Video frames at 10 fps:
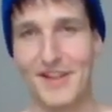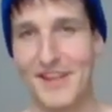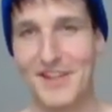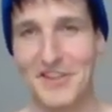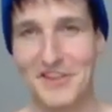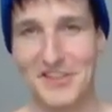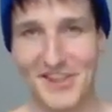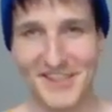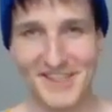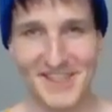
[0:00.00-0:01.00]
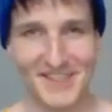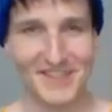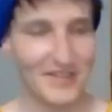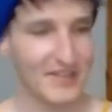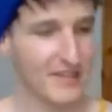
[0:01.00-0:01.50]
not judging
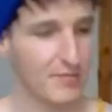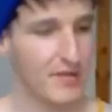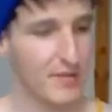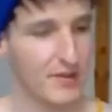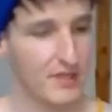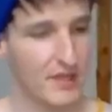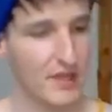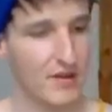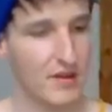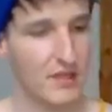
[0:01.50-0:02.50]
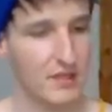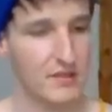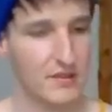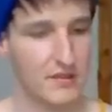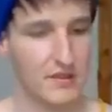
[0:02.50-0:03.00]
the people at all.
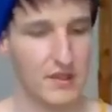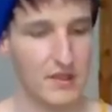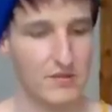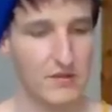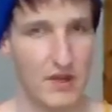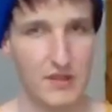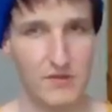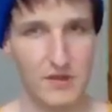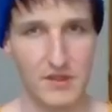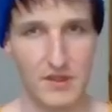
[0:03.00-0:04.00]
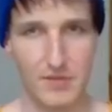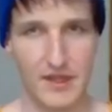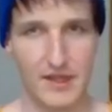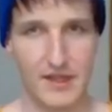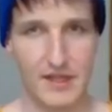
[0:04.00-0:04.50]
So they do hard work,
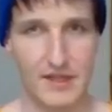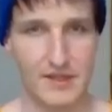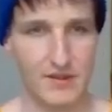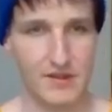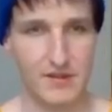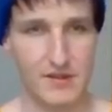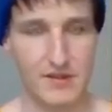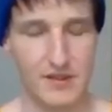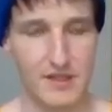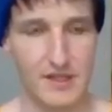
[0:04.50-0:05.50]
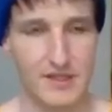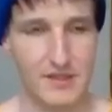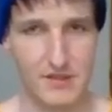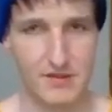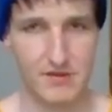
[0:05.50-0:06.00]
but it's a
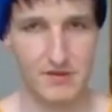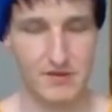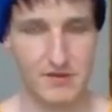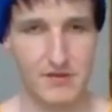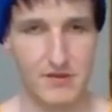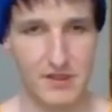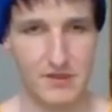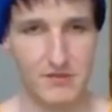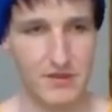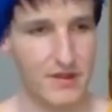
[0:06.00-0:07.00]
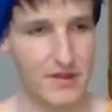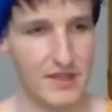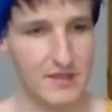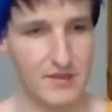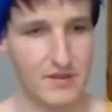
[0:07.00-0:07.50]
structural
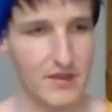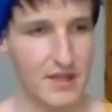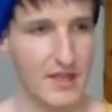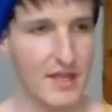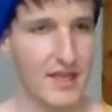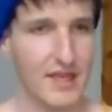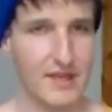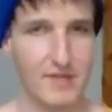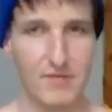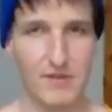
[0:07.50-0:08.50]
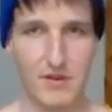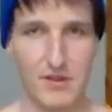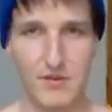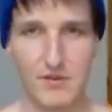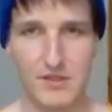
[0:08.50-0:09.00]
thing. So, or
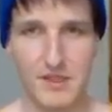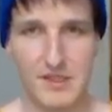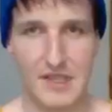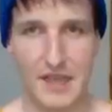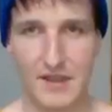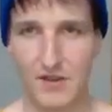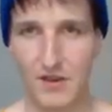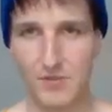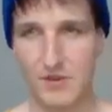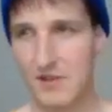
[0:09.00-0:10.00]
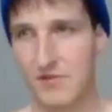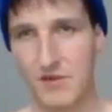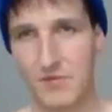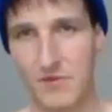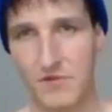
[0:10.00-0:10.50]
you just get a company
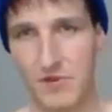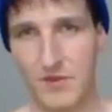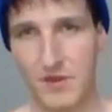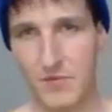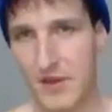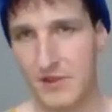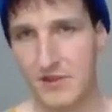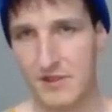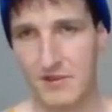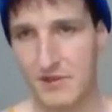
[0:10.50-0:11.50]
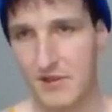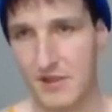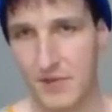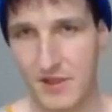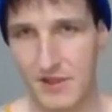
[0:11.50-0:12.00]
from your parents. So
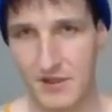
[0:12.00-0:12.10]
I mean,